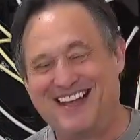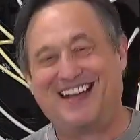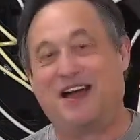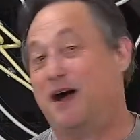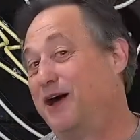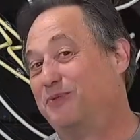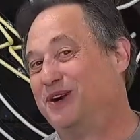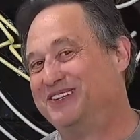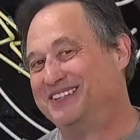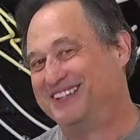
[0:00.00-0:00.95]

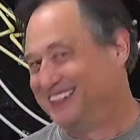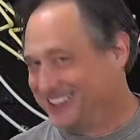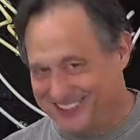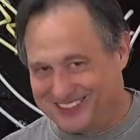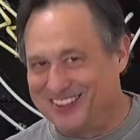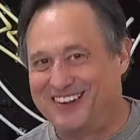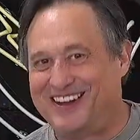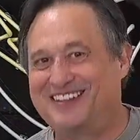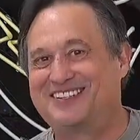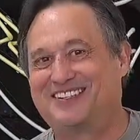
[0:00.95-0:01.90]
Onward to the
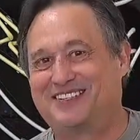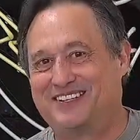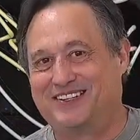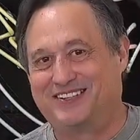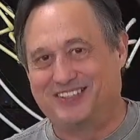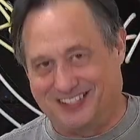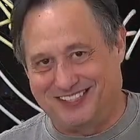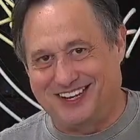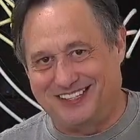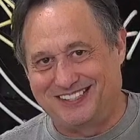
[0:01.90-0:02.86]
next taste
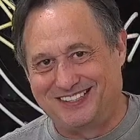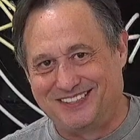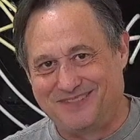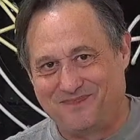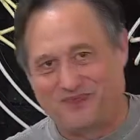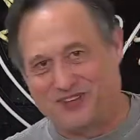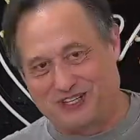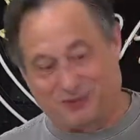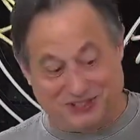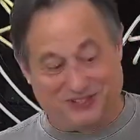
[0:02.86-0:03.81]
test. This
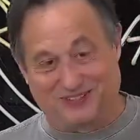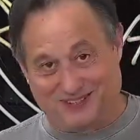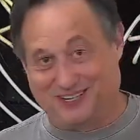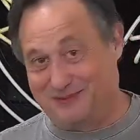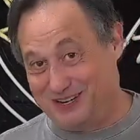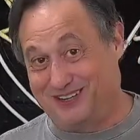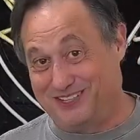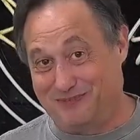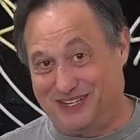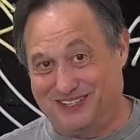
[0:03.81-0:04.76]
one's going to be hard to beat.